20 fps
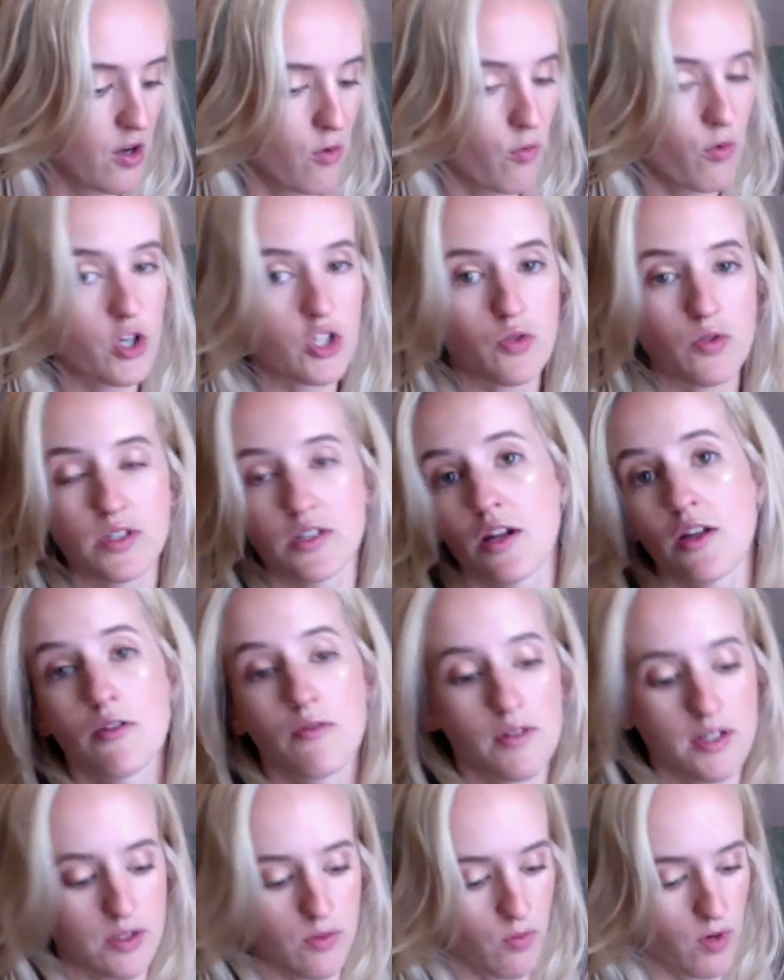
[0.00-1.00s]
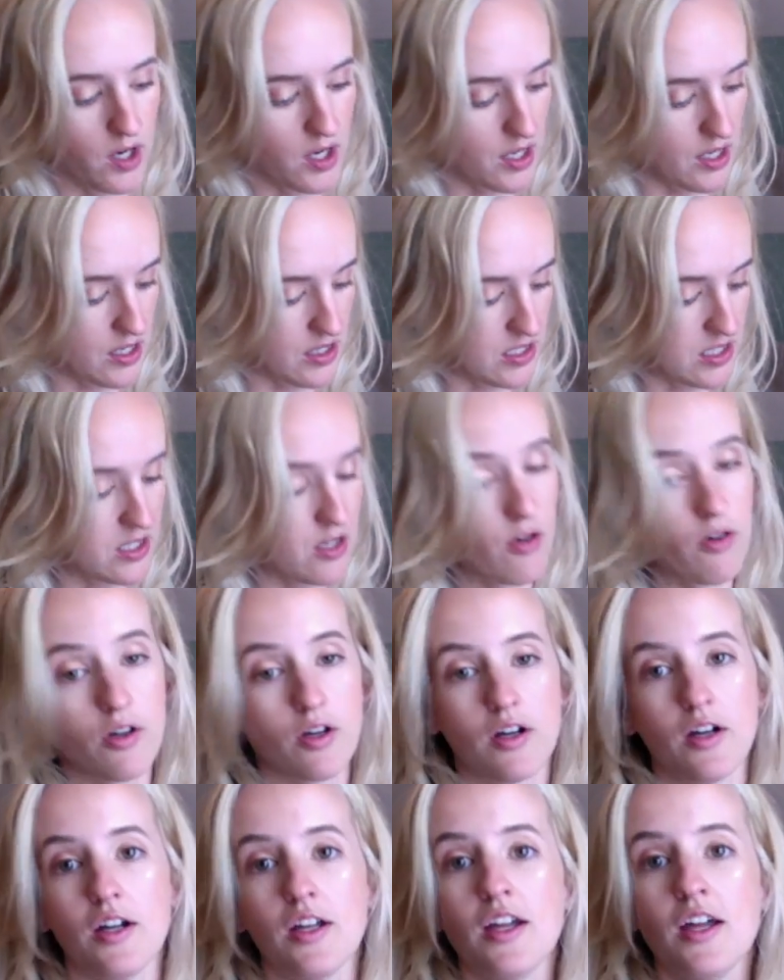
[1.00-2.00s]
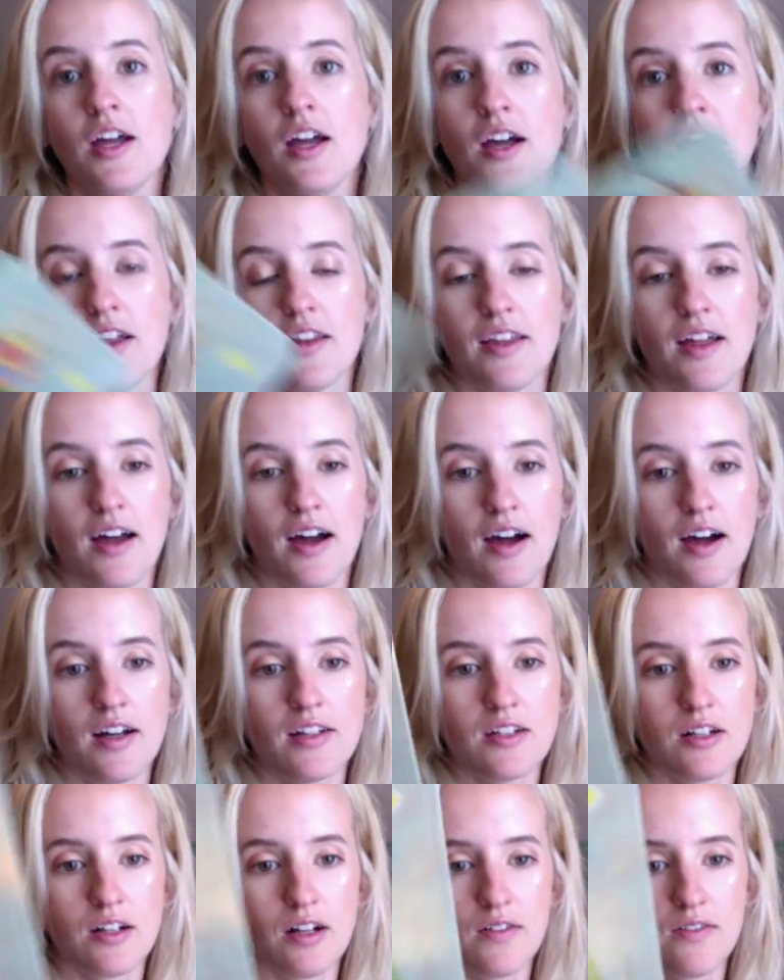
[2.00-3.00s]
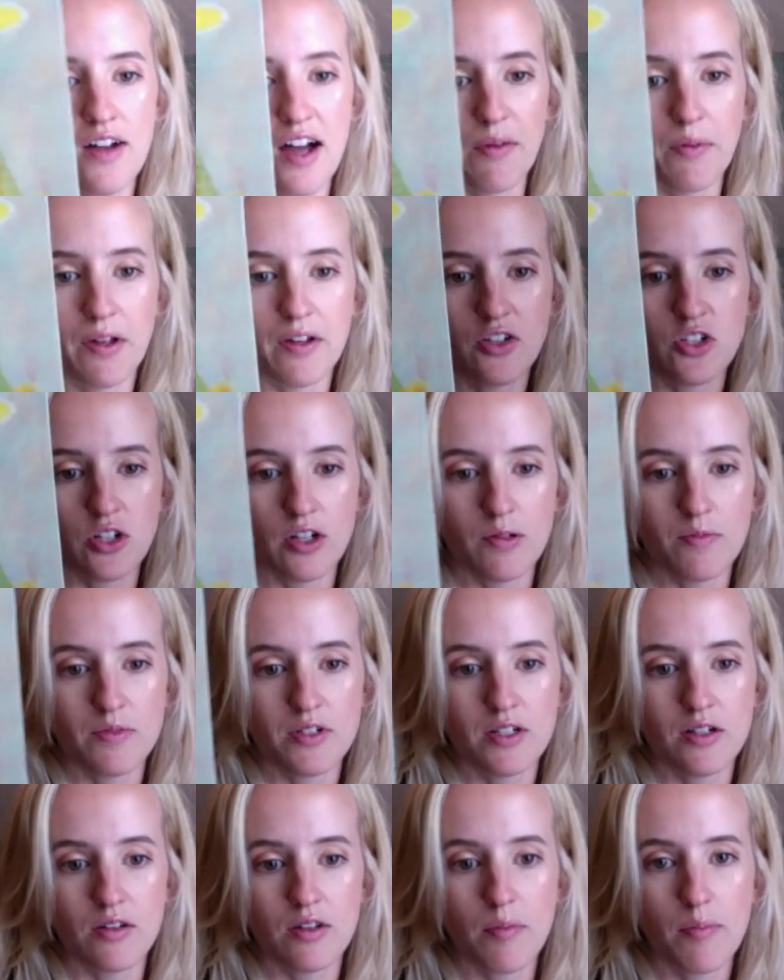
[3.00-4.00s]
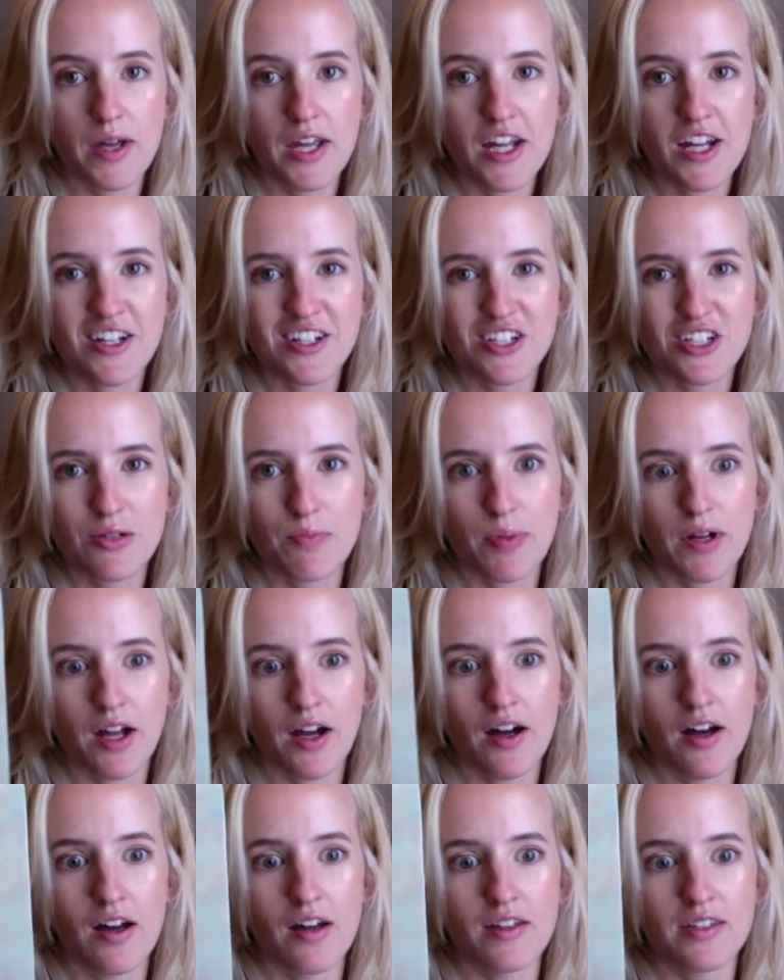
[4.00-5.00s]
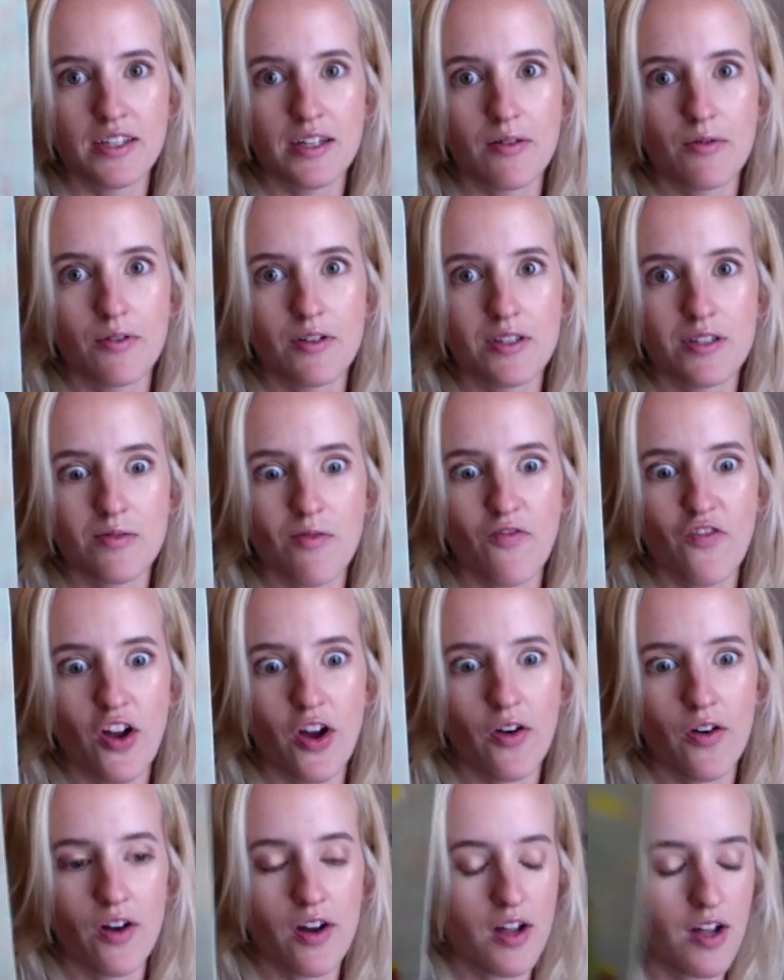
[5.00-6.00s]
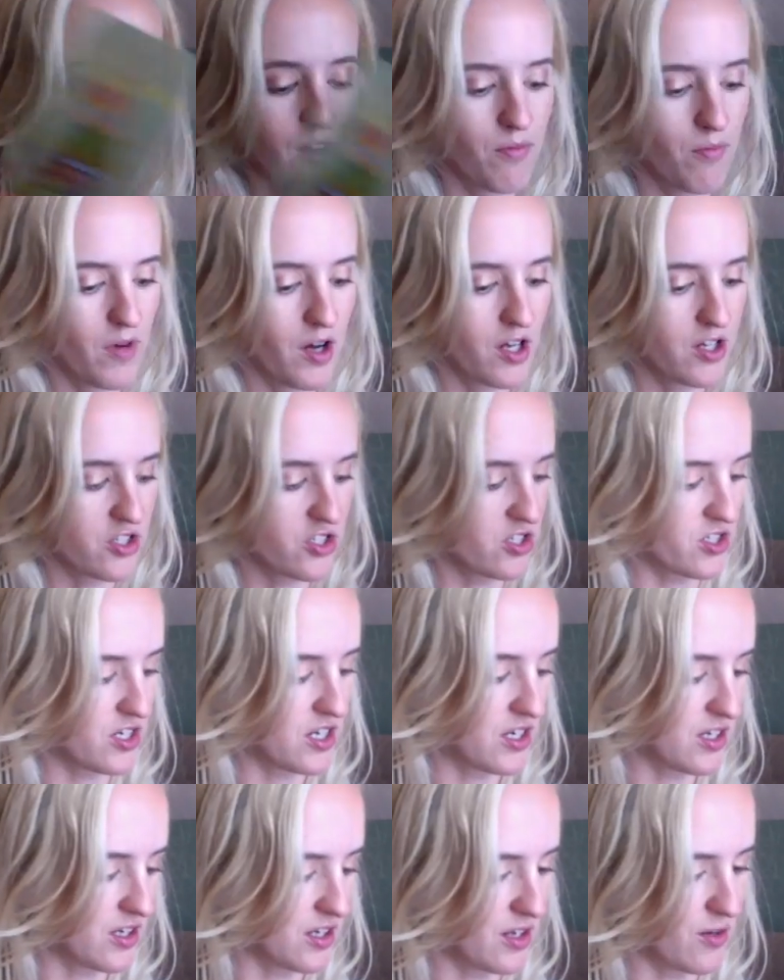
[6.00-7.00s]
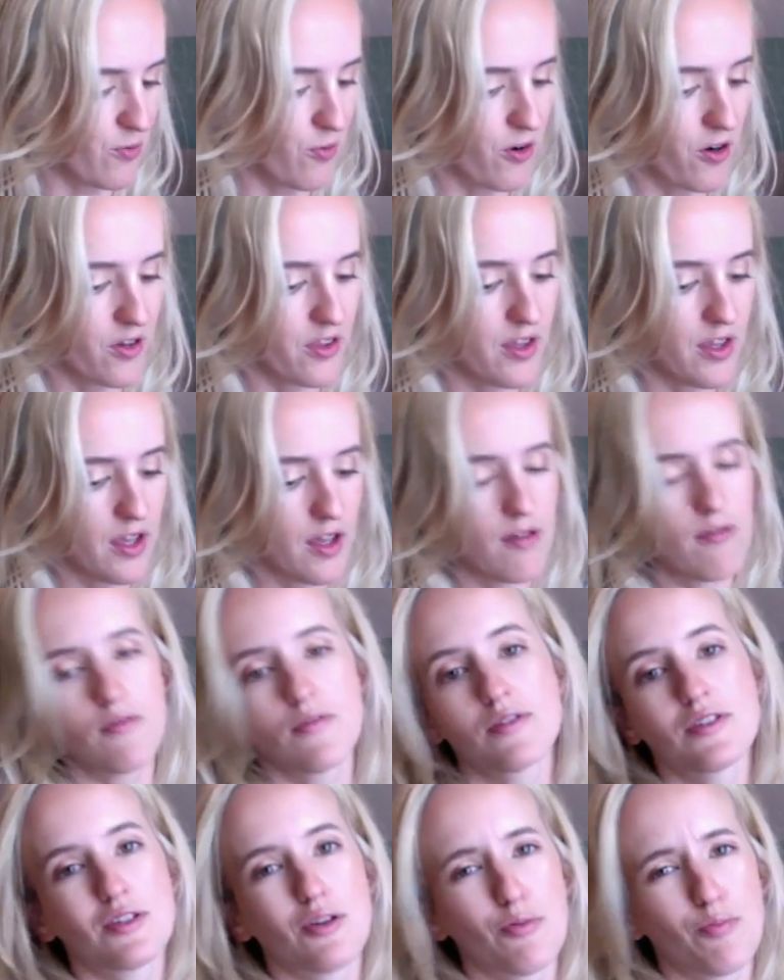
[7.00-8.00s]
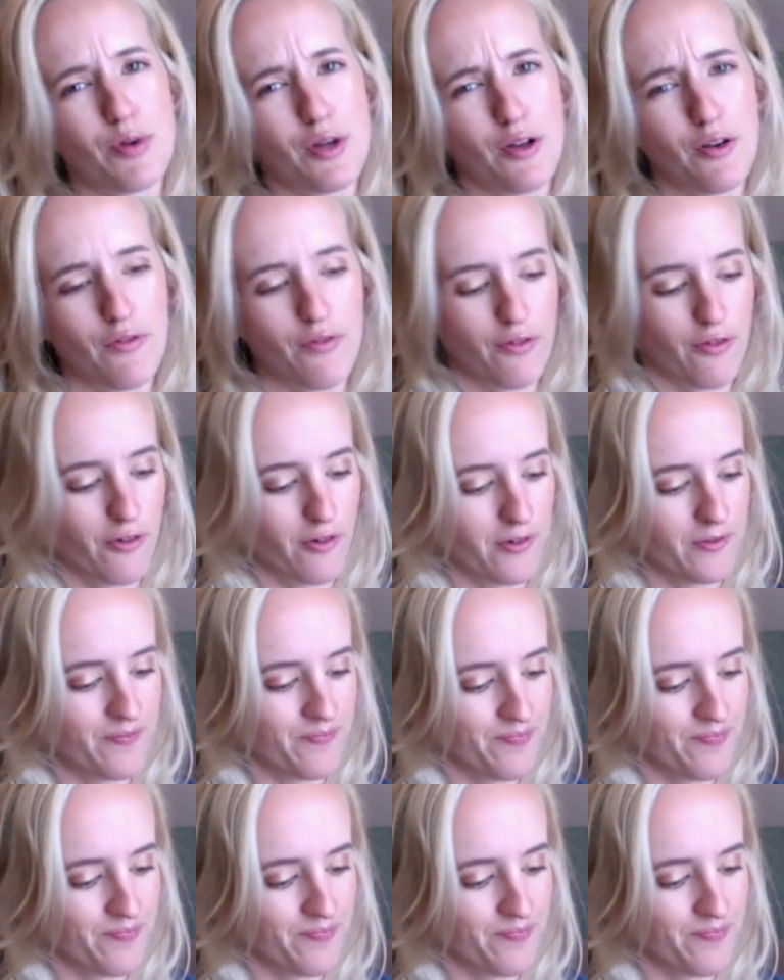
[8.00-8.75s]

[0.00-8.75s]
Which was another reason why it's so good that I took a family trip to the beach, because it was very much needed and worth it, and it was so beautiful